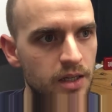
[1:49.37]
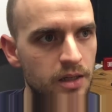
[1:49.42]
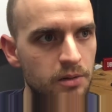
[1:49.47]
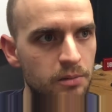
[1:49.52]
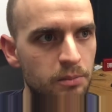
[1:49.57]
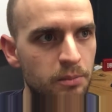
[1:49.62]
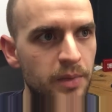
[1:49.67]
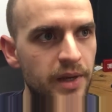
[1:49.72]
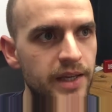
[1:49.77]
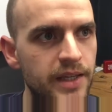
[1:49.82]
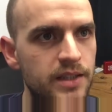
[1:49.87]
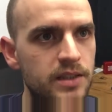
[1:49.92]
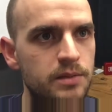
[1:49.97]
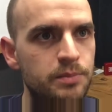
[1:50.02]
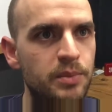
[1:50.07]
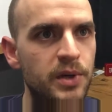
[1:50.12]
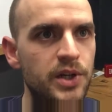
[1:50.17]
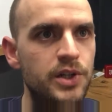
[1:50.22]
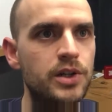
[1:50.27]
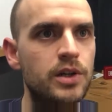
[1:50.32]
make
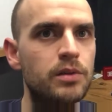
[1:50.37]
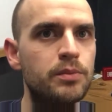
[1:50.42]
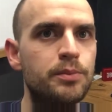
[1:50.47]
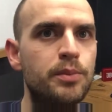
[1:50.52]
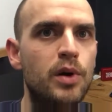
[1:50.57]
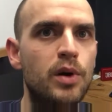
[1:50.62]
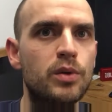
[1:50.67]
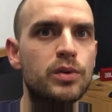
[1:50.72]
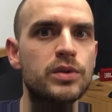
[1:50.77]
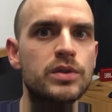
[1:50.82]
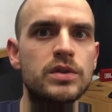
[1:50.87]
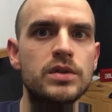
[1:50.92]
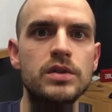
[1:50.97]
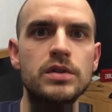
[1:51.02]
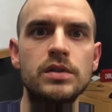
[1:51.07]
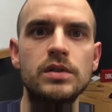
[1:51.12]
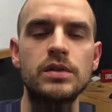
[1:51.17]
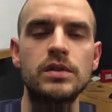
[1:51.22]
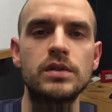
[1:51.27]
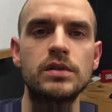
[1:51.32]
special posts,
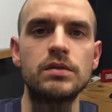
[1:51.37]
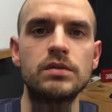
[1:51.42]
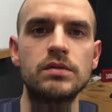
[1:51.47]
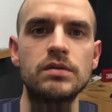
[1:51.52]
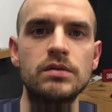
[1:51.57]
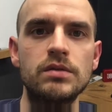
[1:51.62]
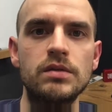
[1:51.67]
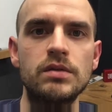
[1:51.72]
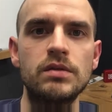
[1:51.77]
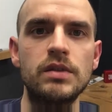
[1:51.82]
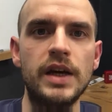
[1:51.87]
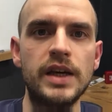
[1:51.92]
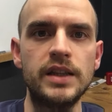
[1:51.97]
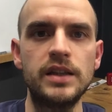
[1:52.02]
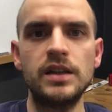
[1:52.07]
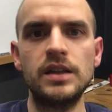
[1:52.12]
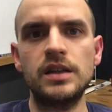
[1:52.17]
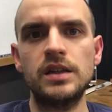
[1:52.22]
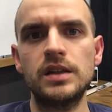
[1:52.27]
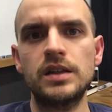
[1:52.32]

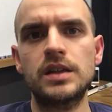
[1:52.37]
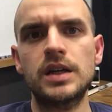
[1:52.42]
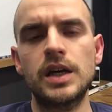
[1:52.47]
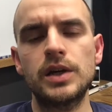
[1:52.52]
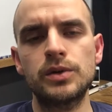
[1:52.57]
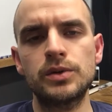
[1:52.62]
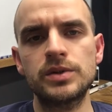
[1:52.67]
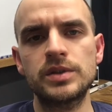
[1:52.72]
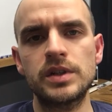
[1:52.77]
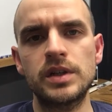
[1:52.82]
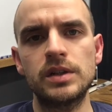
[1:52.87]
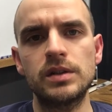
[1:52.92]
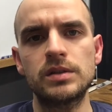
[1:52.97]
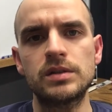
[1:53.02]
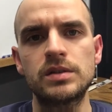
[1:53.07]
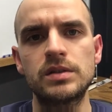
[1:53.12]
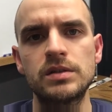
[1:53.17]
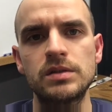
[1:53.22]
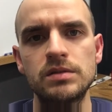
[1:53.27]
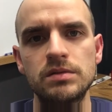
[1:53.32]
ideally carousels,